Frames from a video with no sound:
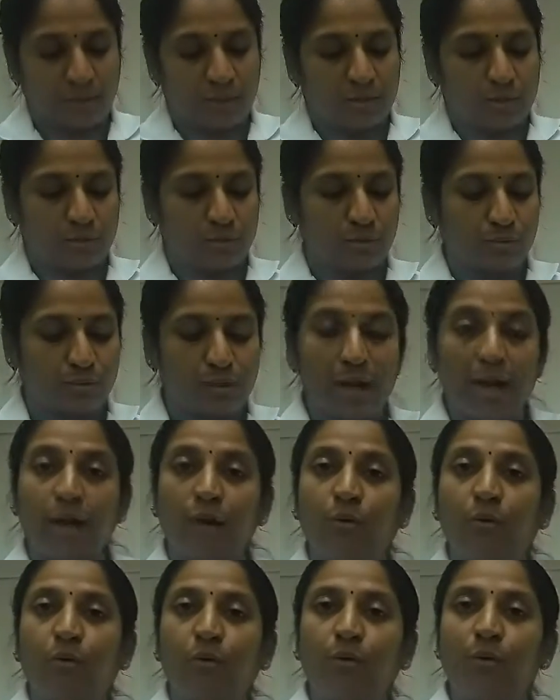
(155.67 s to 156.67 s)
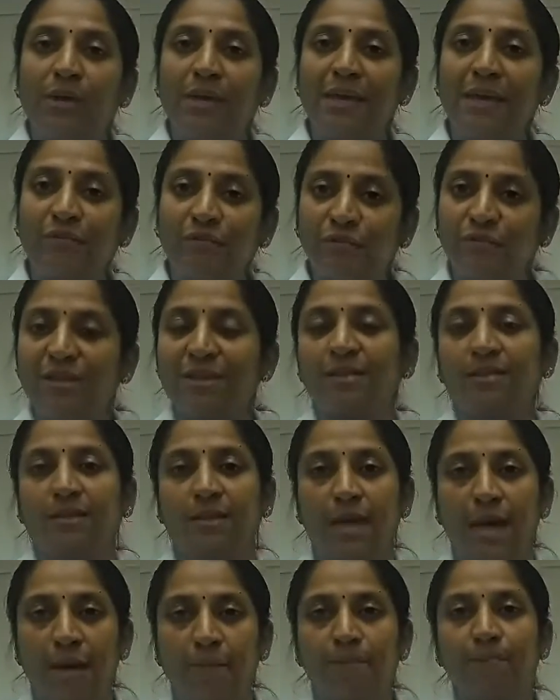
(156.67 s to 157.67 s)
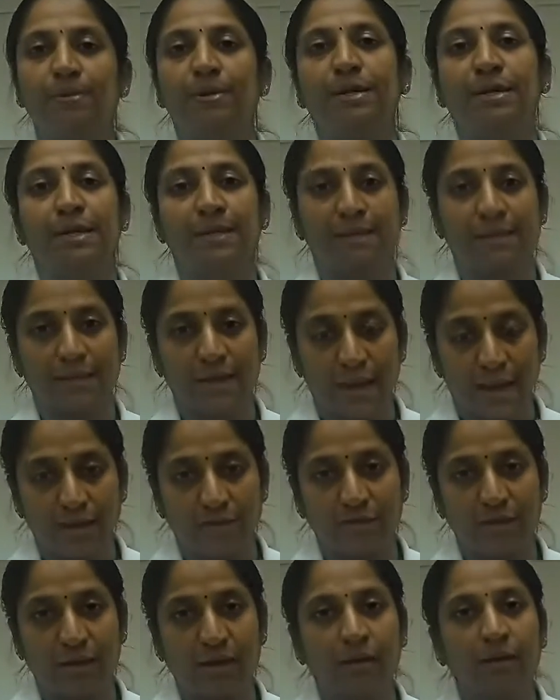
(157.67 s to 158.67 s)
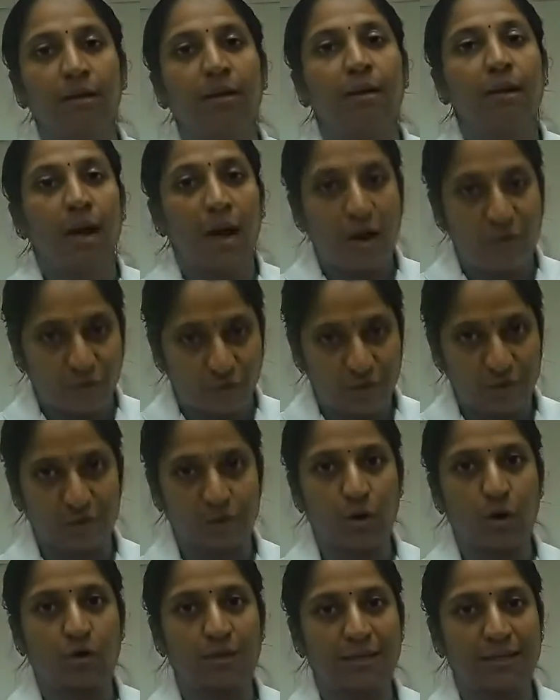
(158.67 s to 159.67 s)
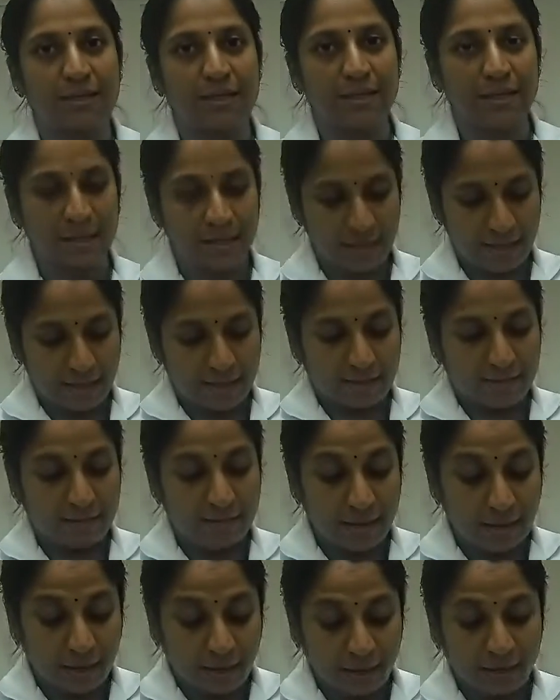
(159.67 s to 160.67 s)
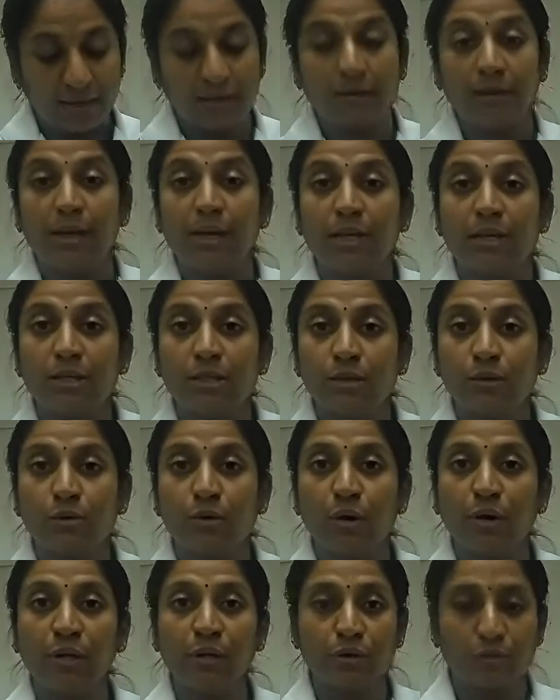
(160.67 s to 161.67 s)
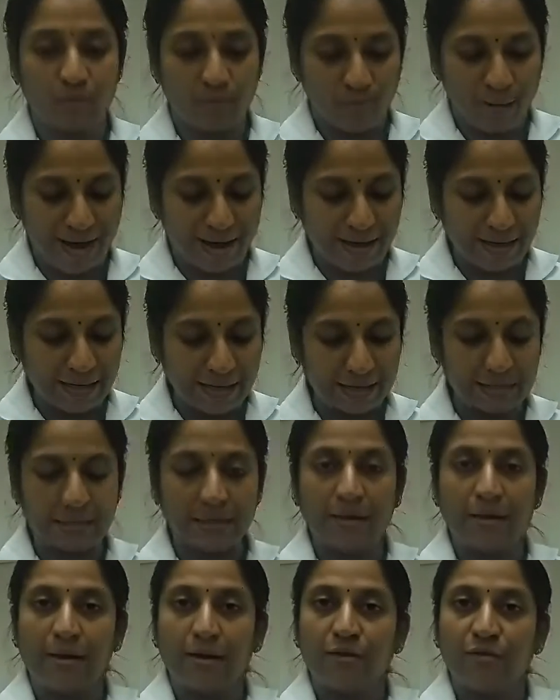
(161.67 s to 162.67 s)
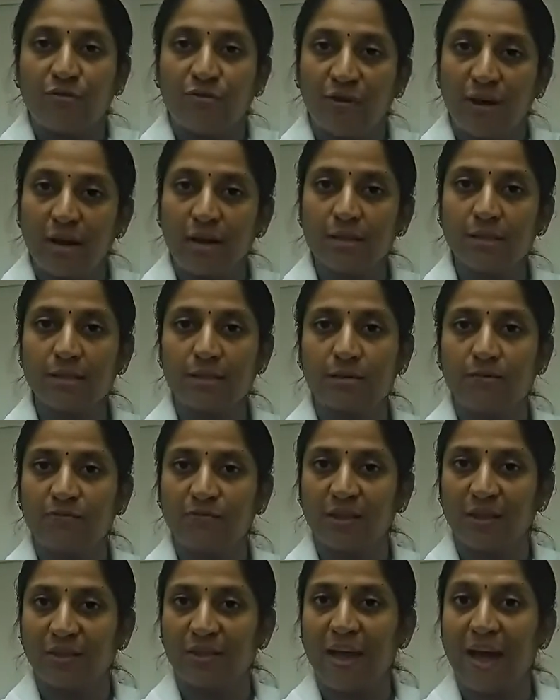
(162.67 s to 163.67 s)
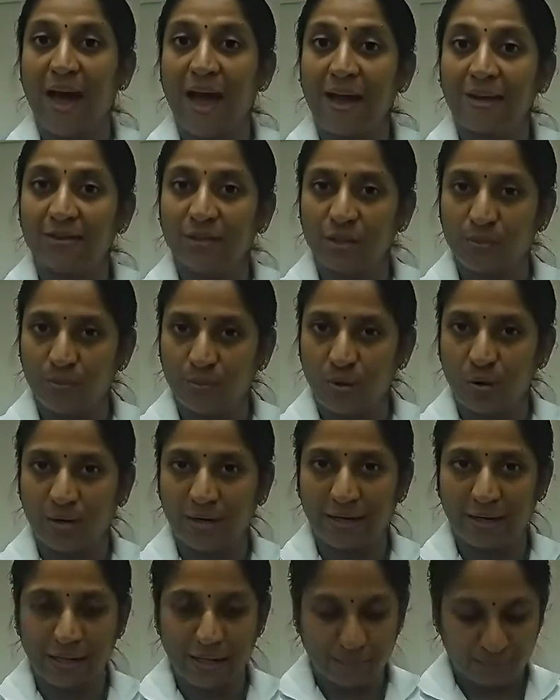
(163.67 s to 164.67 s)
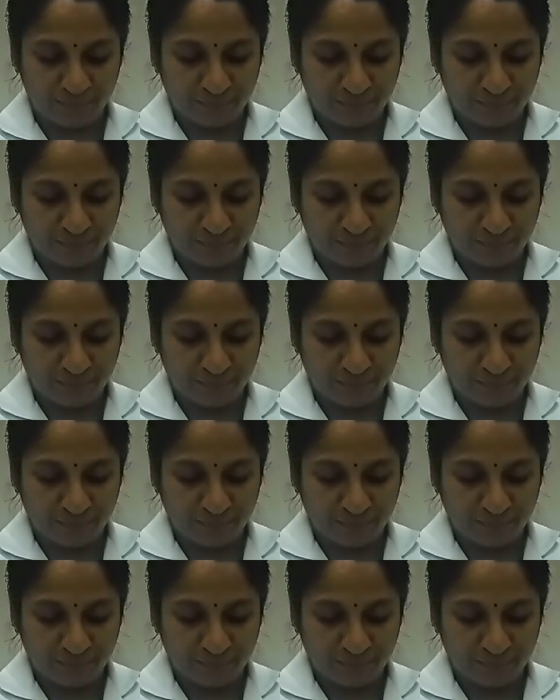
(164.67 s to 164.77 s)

So now if the sample is having aflatoxin, then it is going to bind first with the antibody.